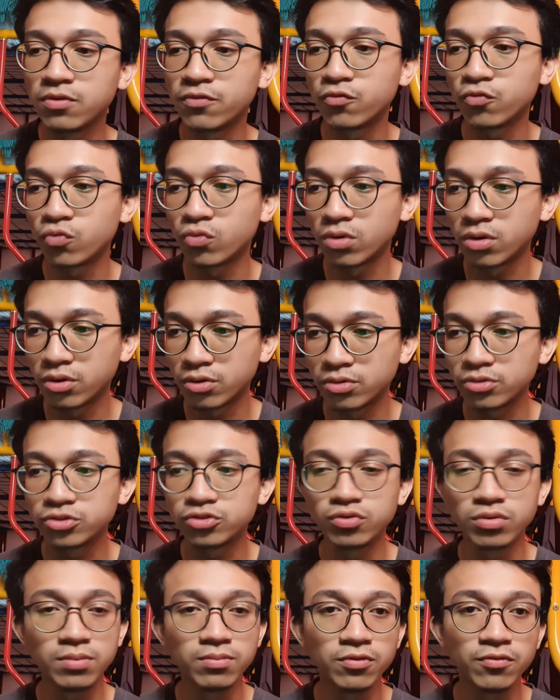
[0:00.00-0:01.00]
of water
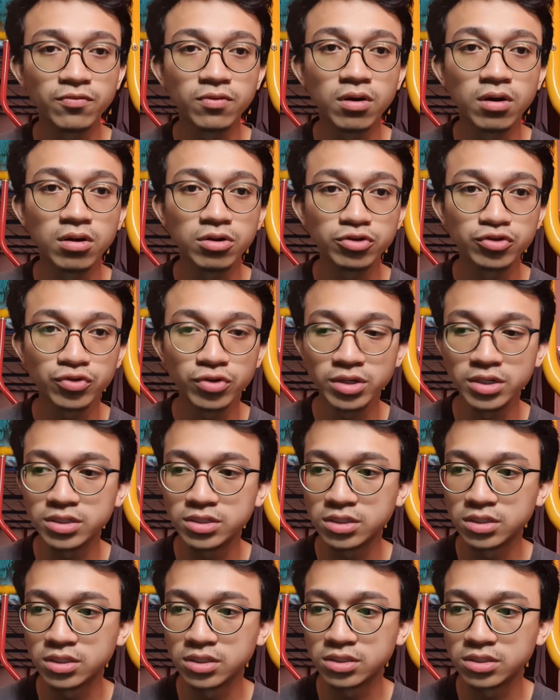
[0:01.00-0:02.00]
to remove all
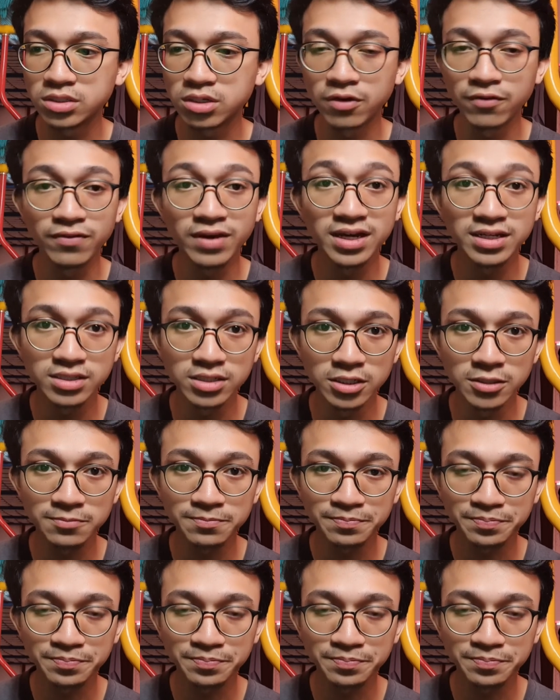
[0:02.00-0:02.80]
traces of acid.